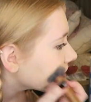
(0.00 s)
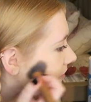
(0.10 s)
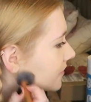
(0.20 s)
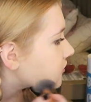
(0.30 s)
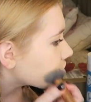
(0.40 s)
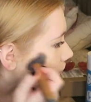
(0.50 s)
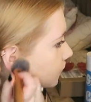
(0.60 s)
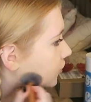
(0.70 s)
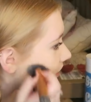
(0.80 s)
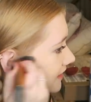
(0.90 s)
Like my skin
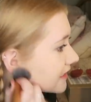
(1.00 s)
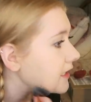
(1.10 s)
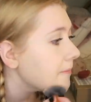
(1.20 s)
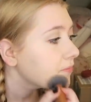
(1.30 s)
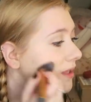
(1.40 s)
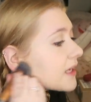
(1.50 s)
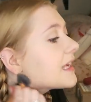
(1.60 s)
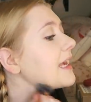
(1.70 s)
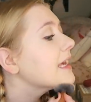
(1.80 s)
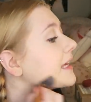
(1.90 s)
really isn't
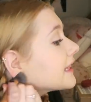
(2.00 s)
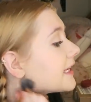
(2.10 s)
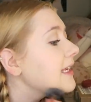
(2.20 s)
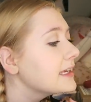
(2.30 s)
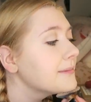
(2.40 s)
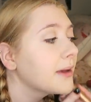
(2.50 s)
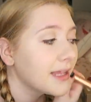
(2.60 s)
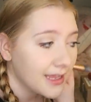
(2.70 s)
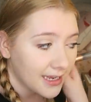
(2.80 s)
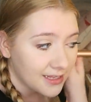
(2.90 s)
killing it
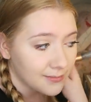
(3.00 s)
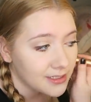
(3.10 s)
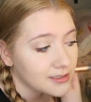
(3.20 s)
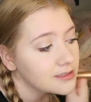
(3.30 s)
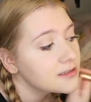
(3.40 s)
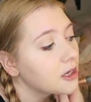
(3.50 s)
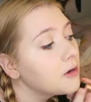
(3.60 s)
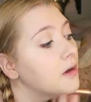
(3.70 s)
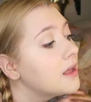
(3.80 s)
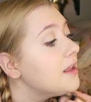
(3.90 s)
by any means.
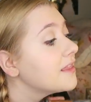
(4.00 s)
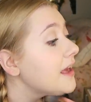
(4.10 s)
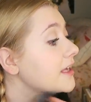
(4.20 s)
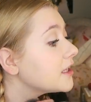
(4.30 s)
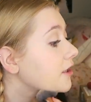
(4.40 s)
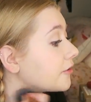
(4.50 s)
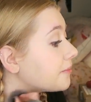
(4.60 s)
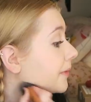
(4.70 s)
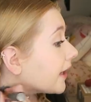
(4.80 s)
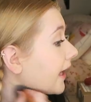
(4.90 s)
So thank
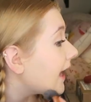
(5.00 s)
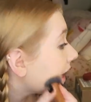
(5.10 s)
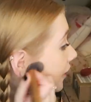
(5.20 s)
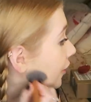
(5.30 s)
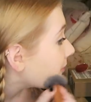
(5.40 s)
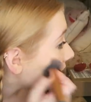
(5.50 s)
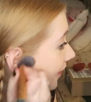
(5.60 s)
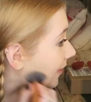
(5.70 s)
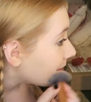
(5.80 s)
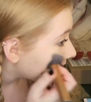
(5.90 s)
you, but I don't know
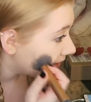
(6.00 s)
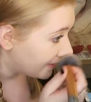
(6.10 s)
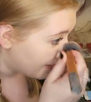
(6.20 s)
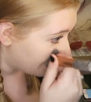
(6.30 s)
about that one.